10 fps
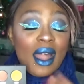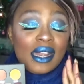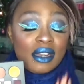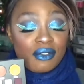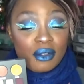
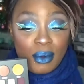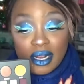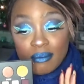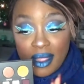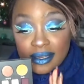I definitely
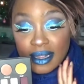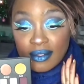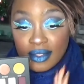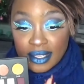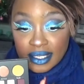recommend
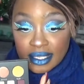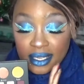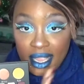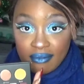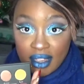this
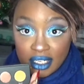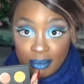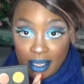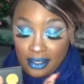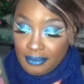Kat Von D
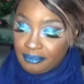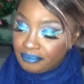palette.